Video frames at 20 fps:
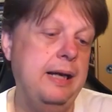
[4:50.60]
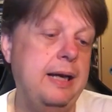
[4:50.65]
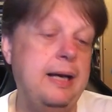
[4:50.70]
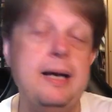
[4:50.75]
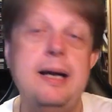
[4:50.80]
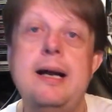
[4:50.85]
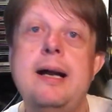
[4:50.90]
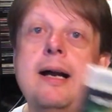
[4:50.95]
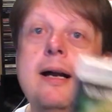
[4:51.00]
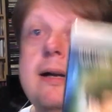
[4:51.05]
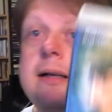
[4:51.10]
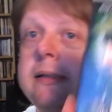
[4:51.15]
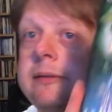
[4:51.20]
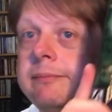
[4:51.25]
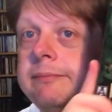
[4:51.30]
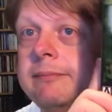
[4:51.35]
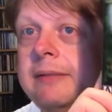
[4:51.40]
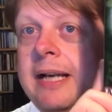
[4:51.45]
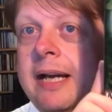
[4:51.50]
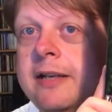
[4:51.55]
Uh,
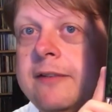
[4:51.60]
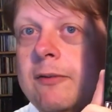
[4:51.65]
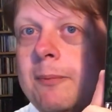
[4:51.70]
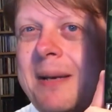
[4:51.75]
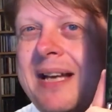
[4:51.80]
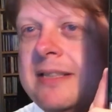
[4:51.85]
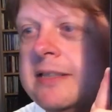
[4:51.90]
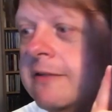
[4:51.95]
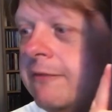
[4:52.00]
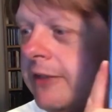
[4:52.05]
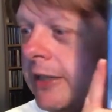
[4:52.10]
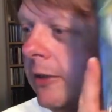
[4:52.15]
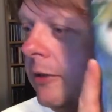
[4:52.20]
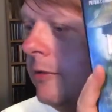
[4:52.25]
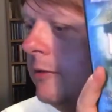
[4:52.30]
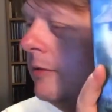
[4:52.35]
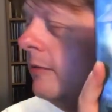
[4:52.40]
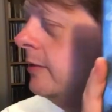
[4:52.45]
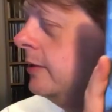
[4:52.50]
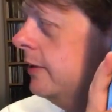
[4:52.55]
Hound of a
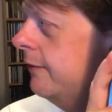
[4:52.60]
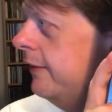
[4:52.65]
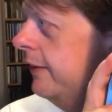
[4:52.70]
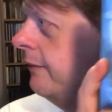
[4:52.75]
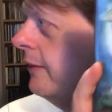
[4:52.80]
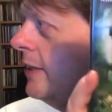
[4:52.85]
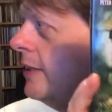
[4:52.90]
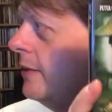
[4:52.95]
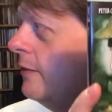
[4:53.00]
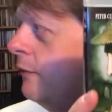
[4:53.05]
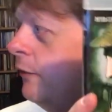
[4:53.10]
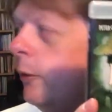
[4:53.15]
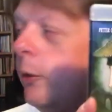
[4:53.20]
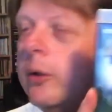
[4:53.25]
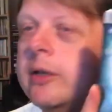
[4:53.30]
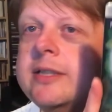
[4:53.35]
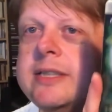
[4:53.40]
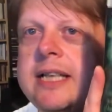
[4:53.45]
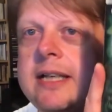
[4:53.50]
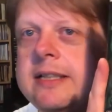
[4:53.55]
Baskervilles. I think this is four
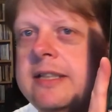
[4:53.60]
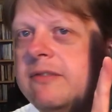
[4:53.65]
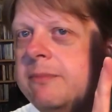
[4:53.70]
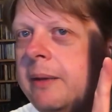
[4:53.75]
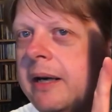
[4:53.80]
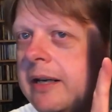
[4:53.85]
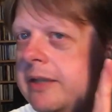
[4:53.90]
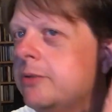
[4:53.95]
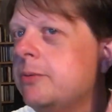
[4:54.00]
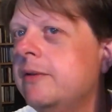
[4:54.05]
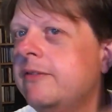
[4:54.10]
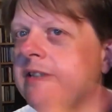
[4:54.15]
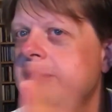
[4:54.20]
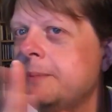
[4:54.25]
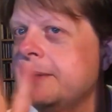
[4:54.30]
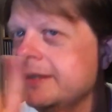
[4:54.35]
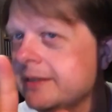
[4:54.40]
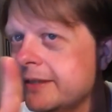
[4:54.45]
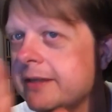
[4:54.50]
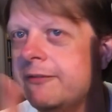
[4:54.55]
consecutive parts where there's
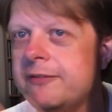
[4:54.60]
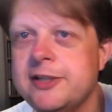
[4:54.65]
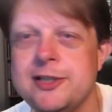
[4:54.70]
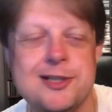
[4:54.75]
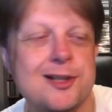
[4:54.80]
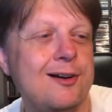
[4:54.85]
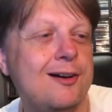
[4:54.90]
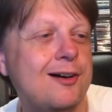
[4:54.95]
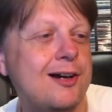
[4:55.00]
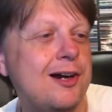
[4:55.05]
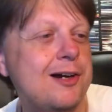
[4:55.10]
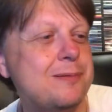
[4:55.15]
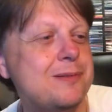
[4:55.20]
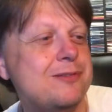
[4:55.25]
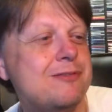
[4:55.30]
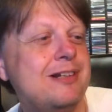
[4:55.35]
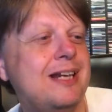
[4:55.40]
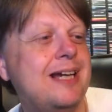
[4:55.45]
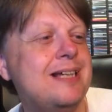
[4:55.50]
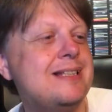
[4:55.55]
been something Sherlock
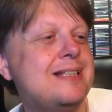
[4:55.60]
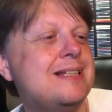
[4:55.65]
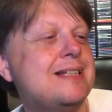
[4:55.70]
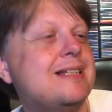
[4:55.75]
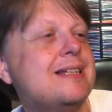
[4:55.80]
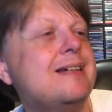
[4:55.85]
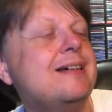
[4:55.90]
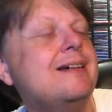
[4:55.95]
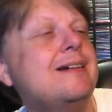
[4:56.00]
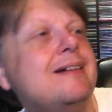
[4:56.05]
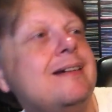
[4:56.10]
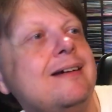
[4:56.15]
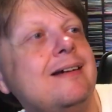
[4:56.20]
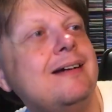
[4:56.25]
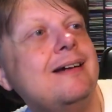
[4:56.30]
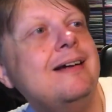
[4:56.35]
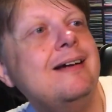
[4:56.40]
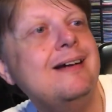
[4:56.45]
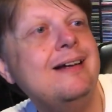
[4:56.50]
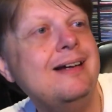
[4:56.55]
Holmes related.
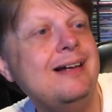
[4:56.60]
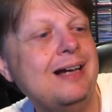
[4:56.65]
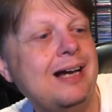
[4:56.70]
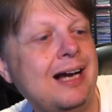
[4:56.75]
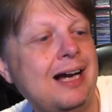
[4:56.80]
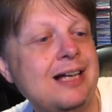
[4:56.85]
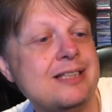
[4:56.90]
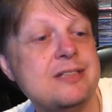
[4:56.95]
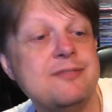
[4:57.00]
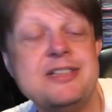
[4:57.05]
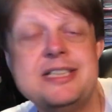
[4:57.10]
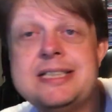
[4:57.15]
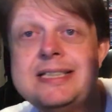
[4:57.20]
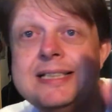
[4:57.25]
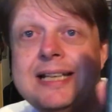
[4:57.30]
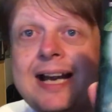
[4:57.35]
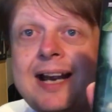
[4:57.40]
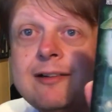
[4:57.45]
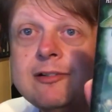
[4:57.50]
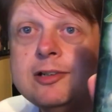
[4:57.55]
Uh, so this is
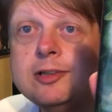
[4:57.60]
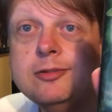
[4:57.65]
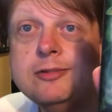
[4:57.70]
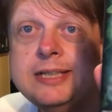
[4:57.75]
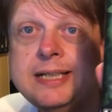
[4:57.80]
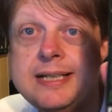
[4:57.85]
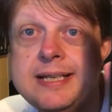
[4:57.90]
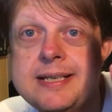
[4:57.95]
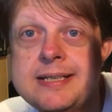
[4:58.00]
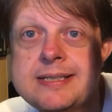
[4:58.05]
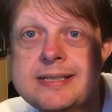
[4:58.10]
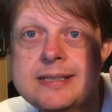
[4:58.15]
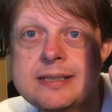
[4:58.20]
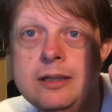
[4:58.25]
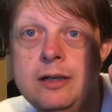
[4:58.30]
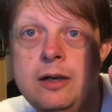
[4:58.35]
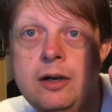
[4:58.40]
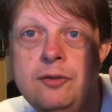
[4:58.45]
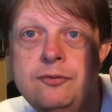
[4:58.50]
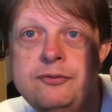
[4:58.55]
an Arrow release
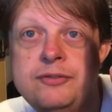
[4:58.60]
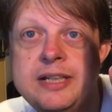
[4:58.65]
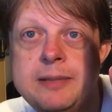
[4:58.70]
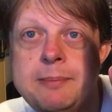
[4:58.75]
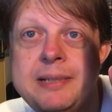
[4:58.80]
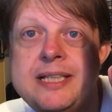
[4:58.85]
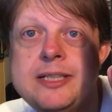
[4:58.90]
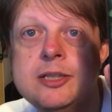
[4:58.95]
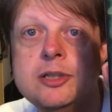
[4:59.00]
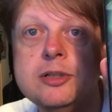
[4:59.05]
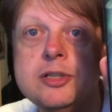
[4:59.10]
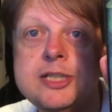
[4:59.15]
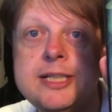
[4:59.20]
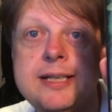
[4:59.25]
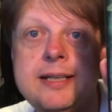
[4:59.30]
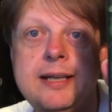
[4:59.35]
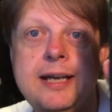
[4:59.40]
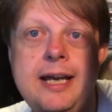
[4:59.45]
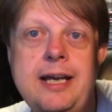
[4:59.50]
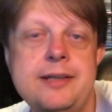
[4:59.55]
of the Peter
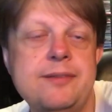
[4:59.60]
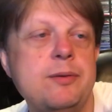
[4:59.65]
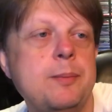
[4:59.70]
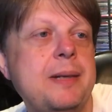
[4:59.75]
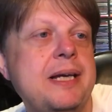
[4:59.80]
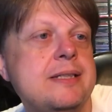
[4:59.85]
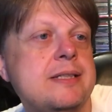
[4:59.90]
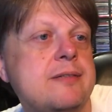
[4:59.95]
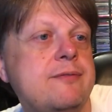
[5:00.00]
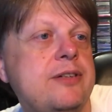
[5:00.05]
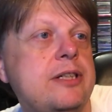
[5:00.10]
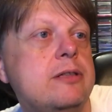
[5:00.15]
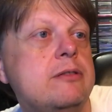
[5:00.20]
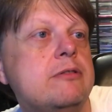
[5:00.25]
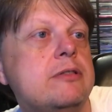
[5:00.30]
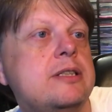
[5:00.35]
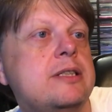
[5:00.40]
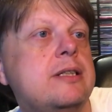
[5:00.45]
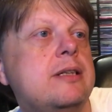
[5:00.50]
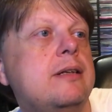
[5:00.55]
Cushing Hound of a
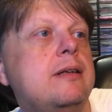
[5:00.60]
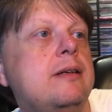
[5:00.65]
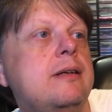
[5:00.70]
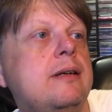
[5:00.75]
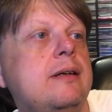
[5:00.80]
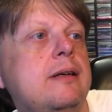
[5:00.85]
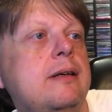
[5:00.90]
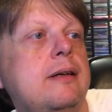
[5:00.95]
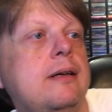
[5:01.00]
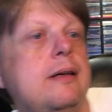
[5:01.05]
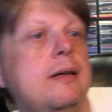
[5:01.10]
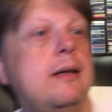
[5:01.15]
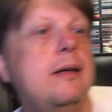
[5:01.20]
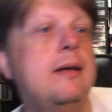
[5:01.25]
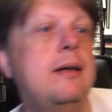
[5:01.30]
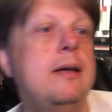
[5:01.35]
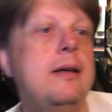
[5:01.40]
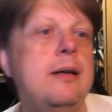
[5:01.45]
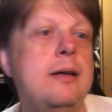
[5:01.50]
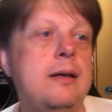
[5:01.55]
Baskervilles
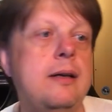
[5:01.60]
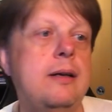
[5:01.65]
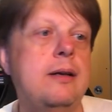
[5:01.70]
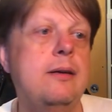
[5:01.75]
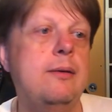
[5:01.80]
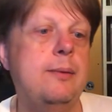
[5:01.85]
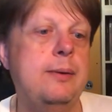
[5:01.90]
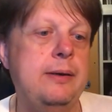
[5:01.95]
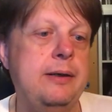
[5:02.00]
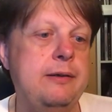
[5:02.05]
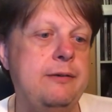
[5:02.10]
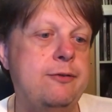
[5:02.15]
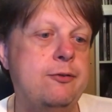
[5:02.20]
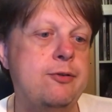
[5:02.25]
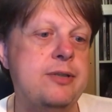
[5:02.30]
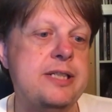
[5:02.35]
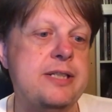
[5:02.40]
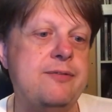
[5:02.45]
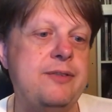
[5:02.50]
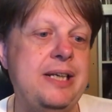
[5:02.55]
with
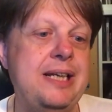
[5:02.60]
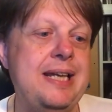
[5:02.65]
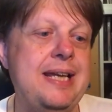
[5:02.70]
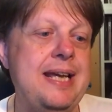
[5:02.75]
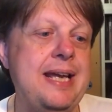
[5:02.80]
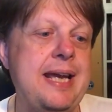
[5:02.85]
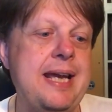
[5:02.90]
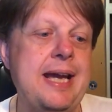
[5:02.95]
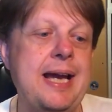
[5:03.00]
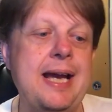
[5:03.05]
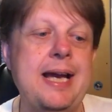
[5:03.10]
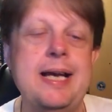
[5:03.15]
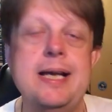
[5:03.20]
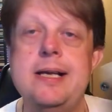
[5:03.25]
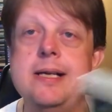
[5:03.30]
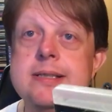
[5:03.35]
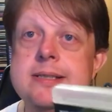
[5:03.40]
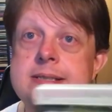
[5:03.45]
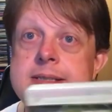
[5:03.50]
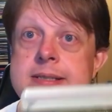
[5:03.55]
Christopher Lee
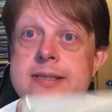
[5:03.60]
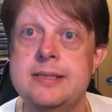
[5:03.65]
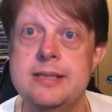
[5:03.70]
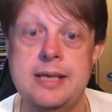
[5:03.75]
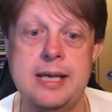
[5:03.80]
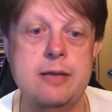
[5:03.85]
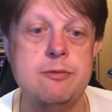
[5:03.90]
as Sir